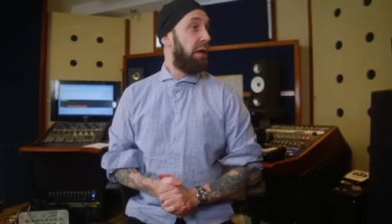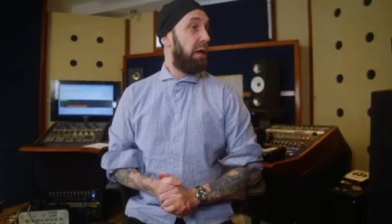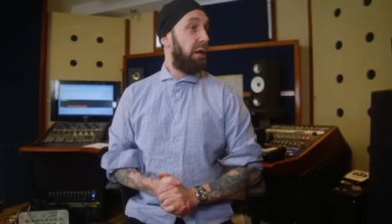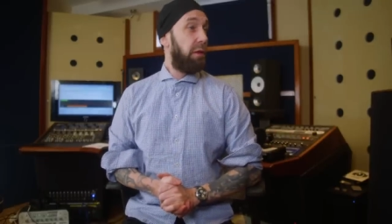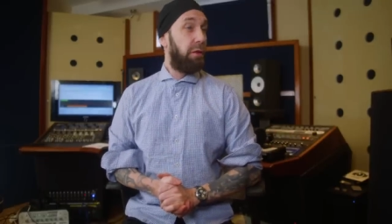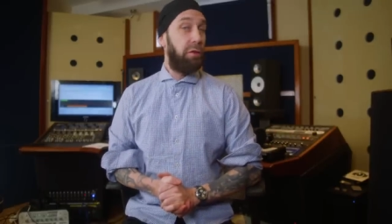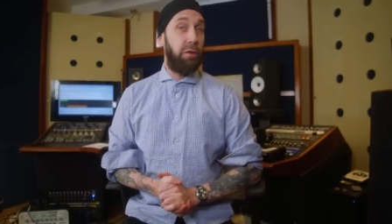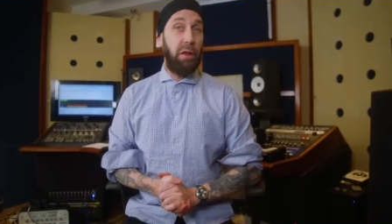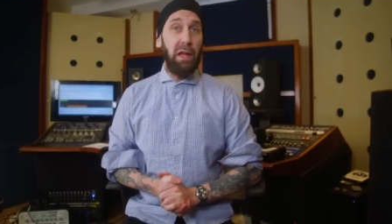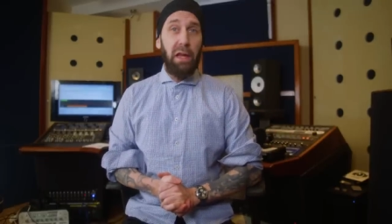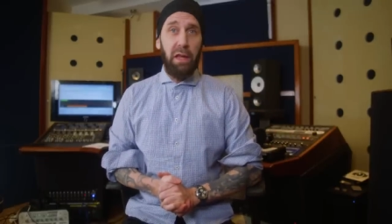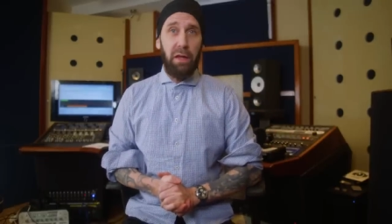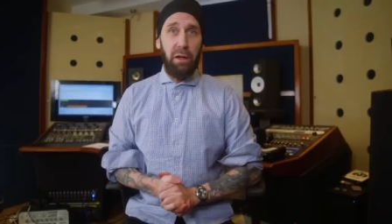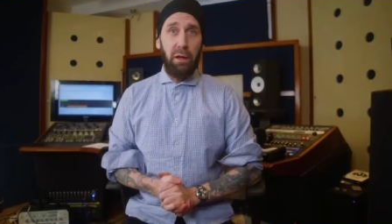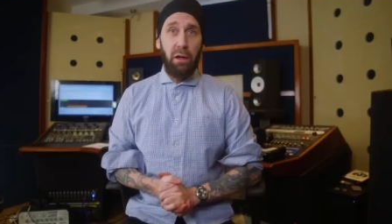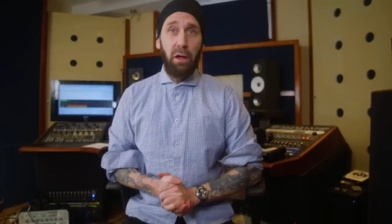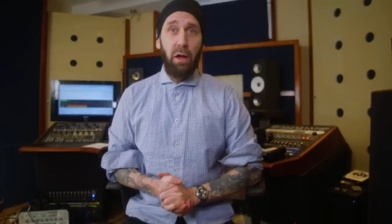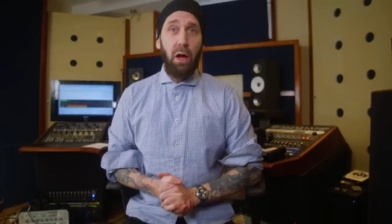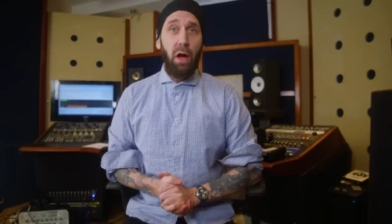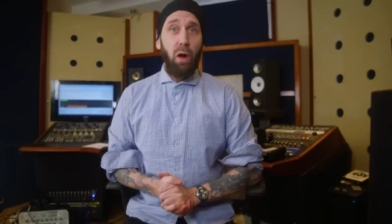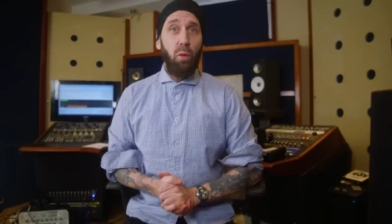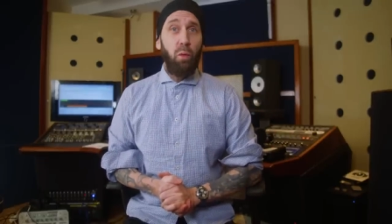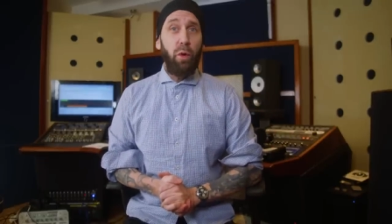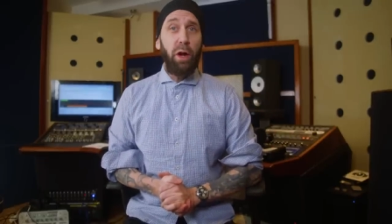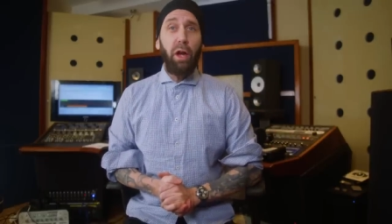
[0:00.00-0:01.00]
seen.
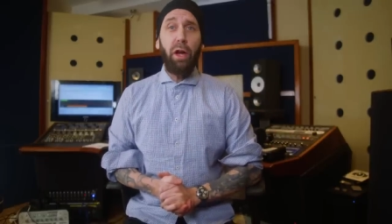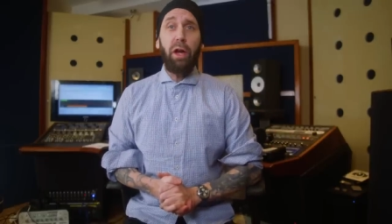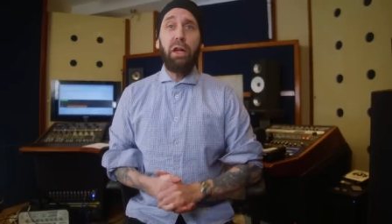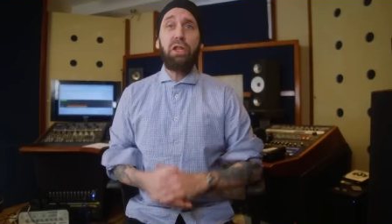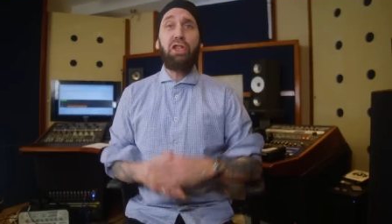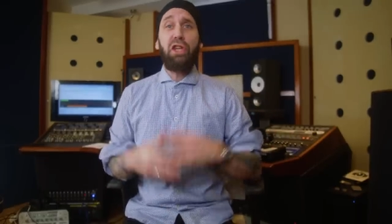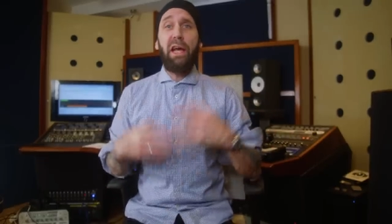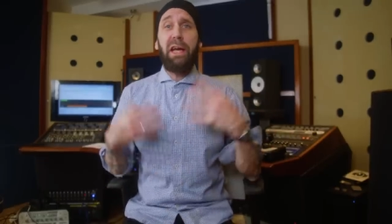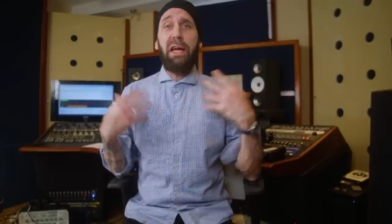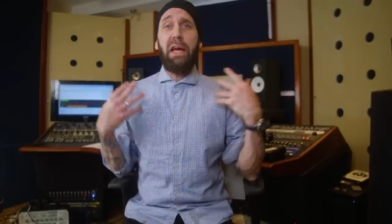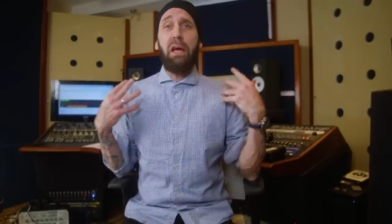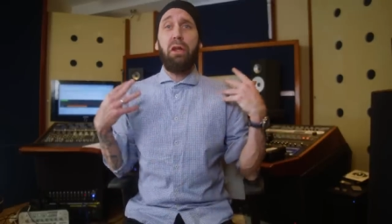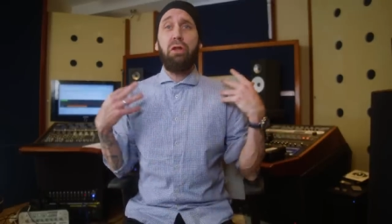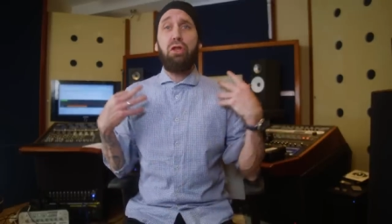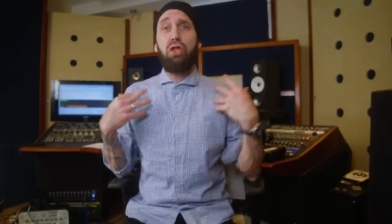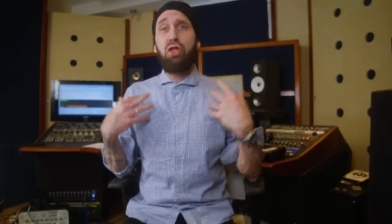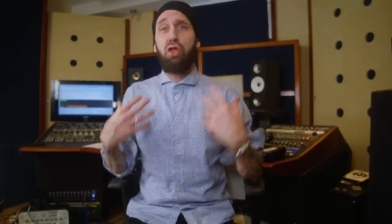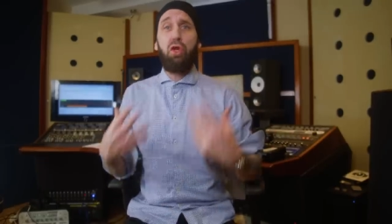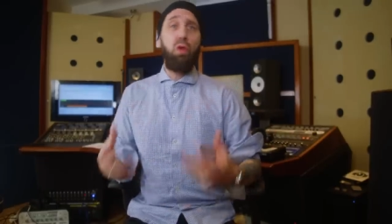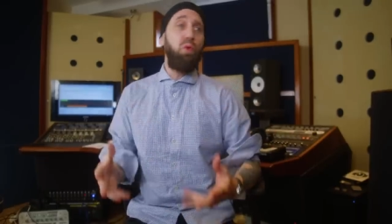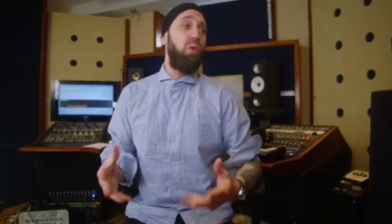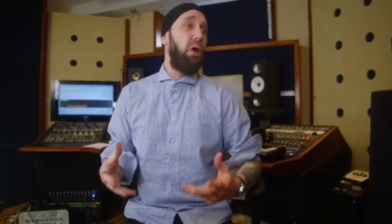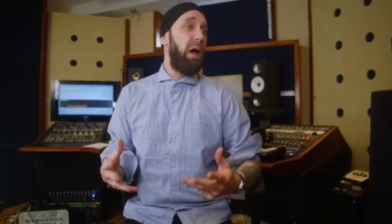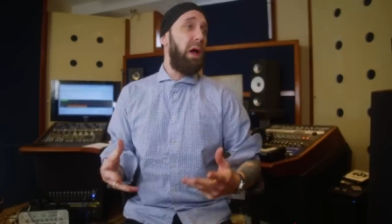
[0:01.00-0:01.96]
We're gonna check out two